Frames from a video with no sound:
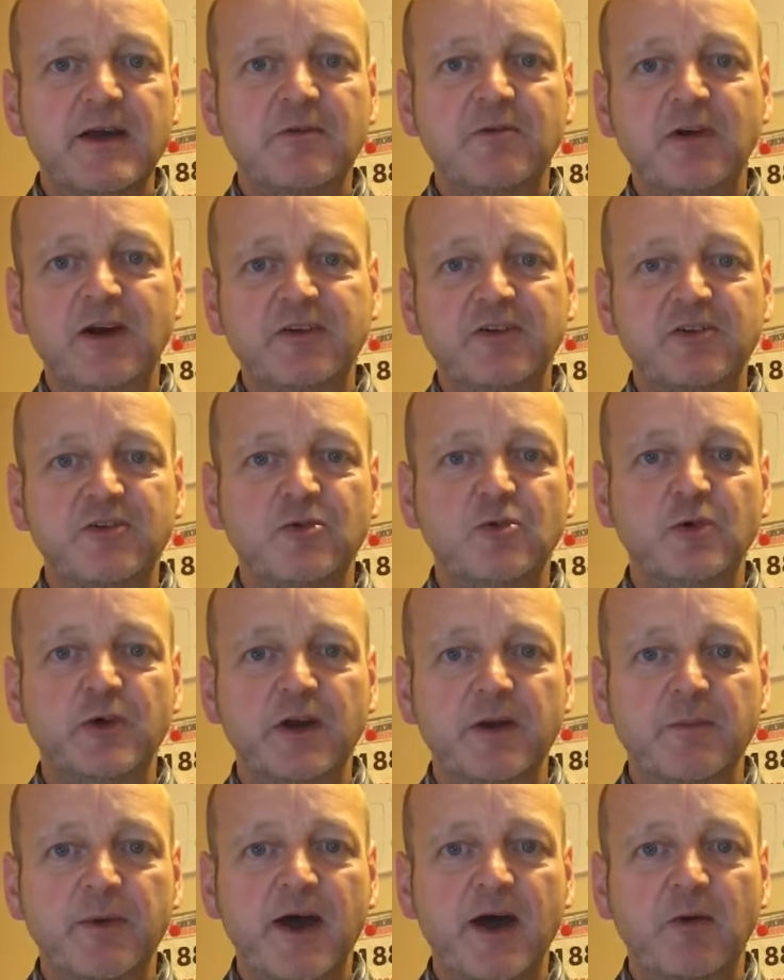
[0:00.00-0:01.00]
We're actually
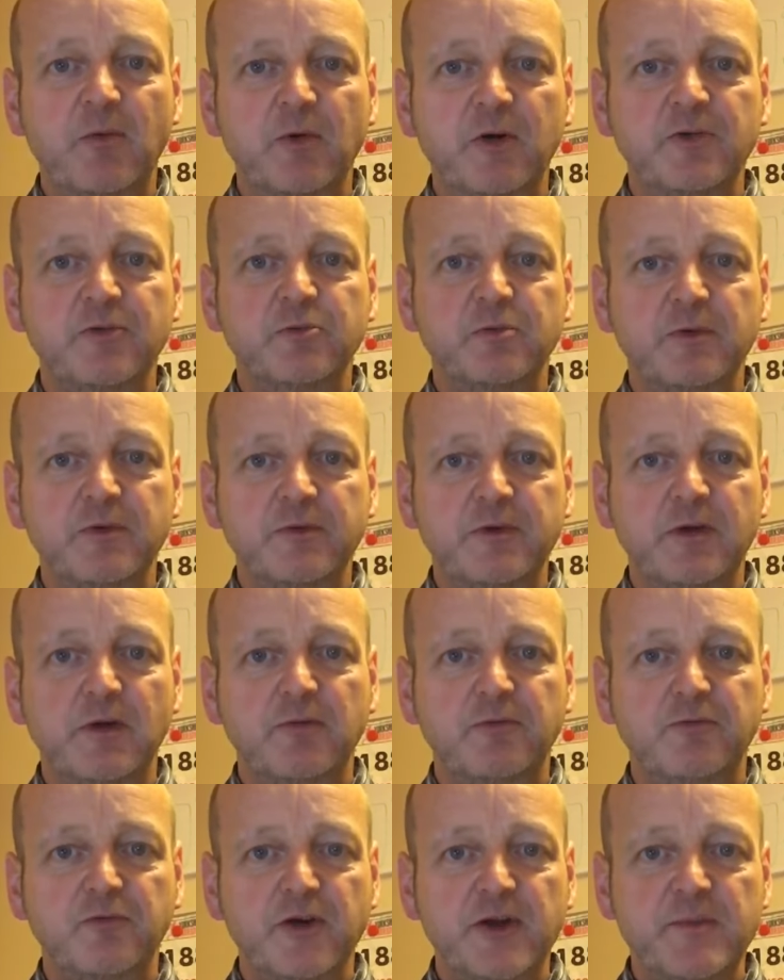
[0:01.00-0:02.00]
talking about ones where we've
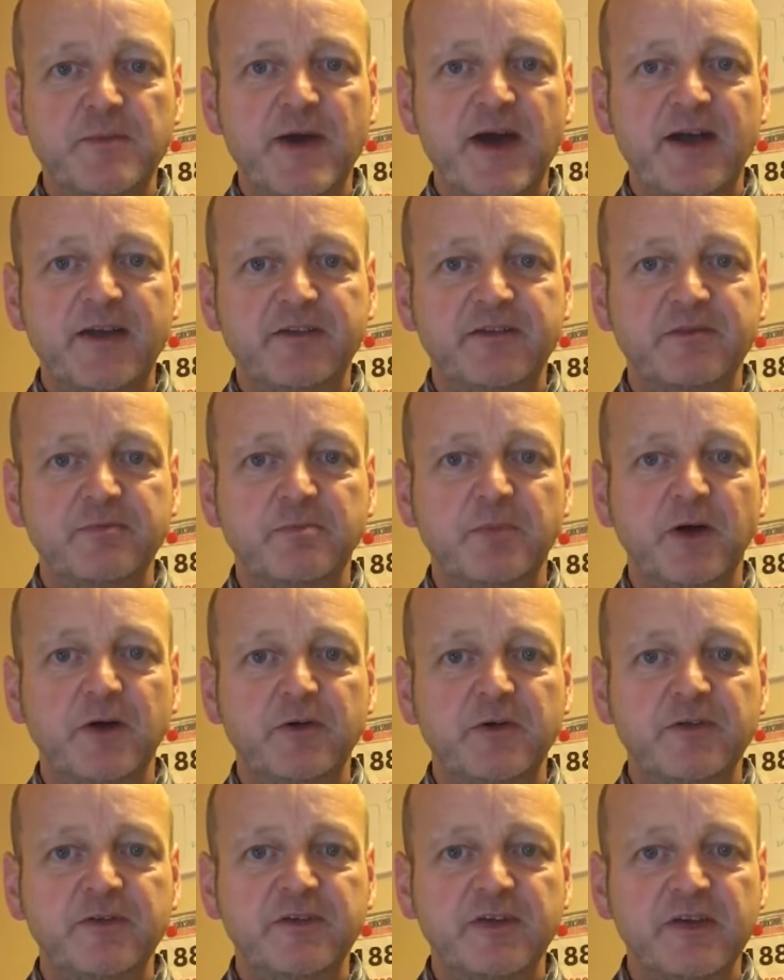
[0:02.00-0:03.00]
got free bets,
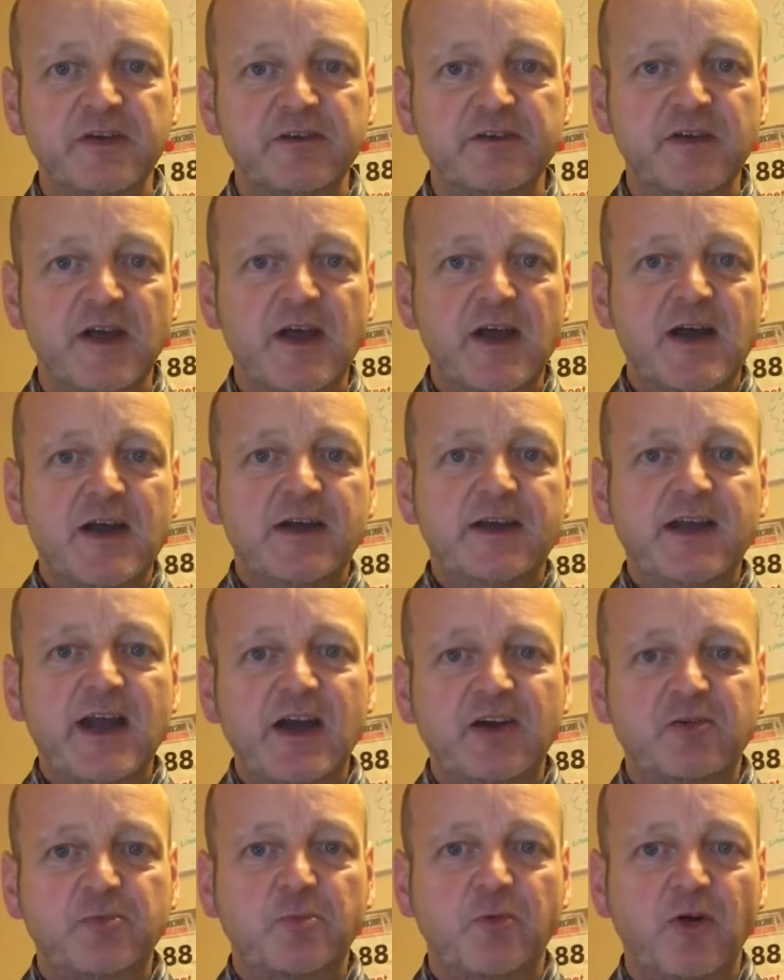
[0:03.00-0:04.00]
bonuses,
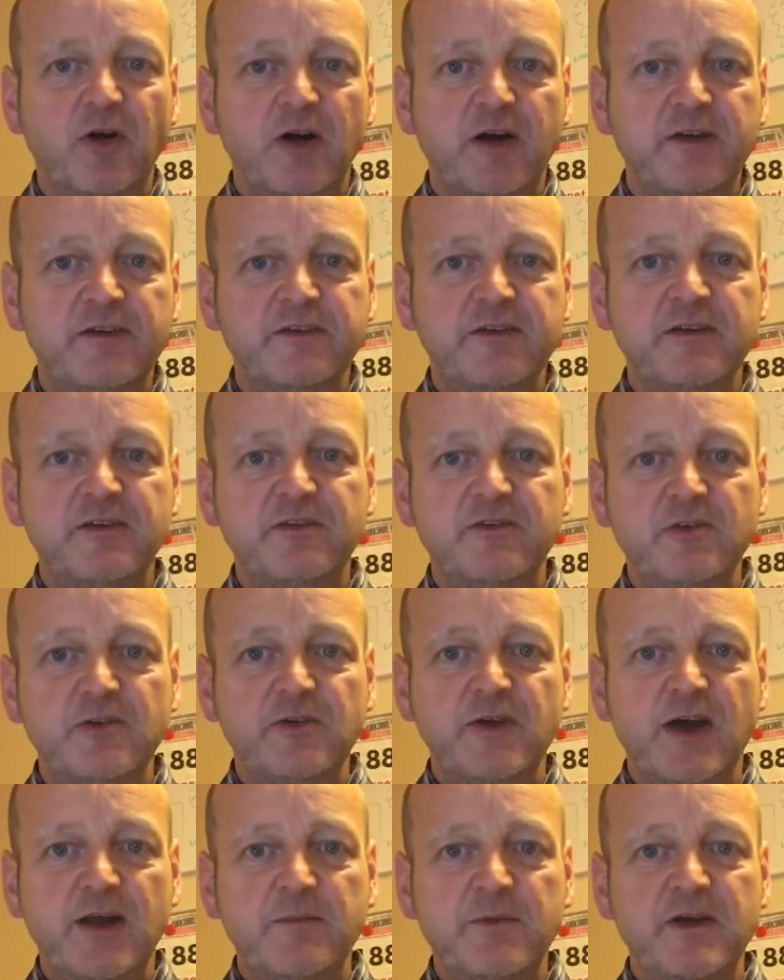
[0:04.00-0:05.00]
cash prizes, you
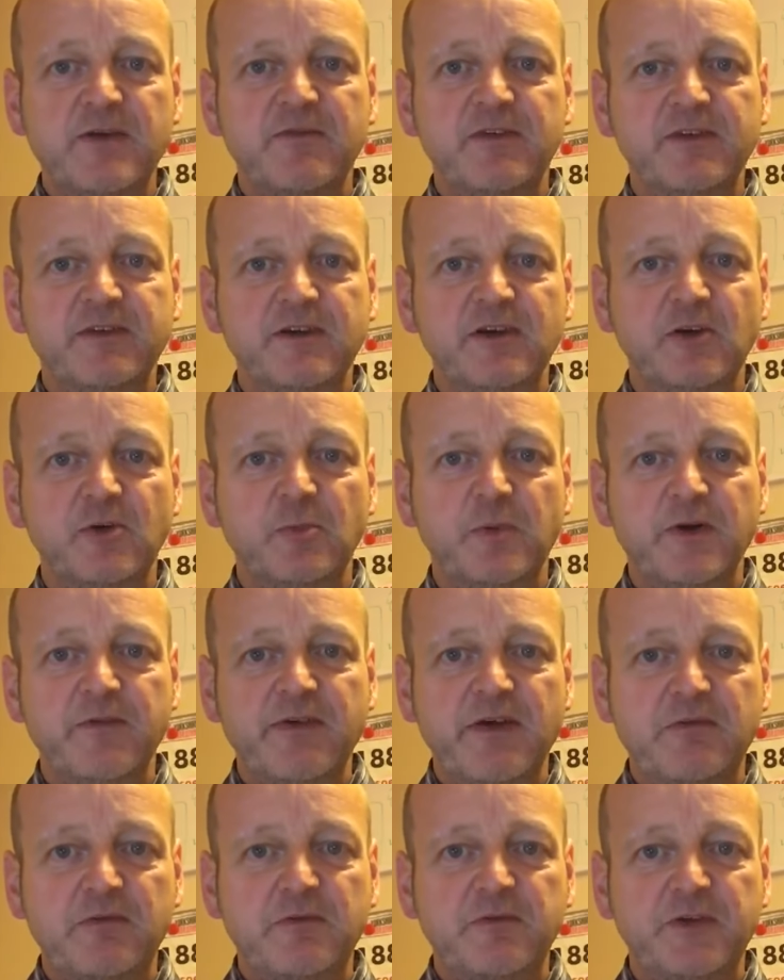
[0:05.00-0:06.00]
name it. There's a little bit of
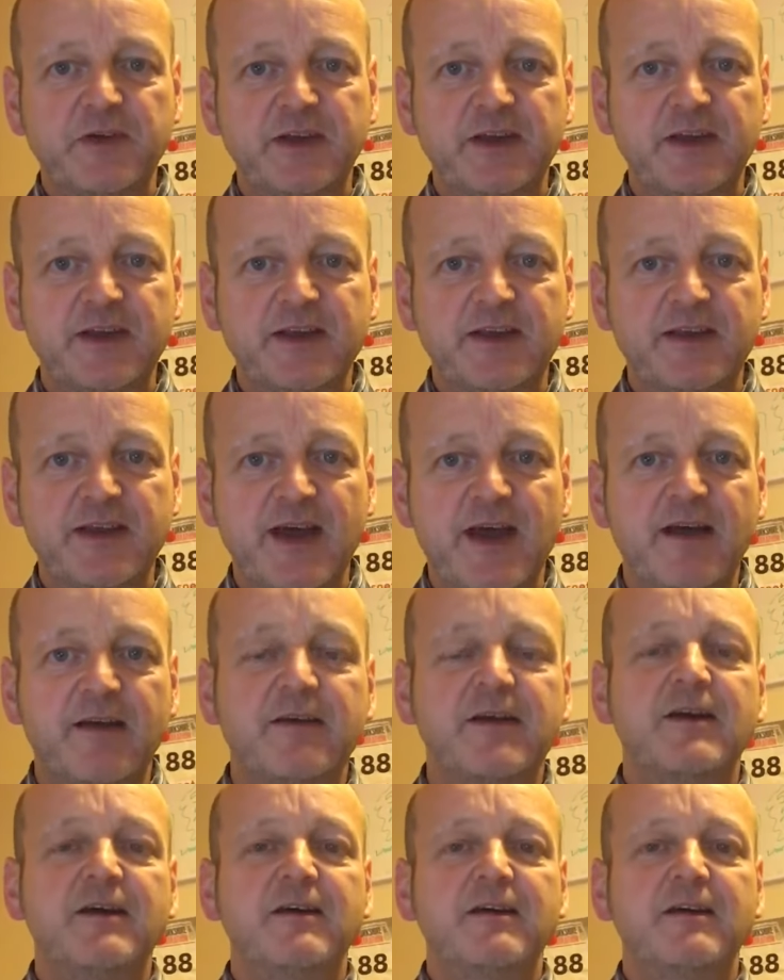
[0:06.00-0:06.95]
everything in there.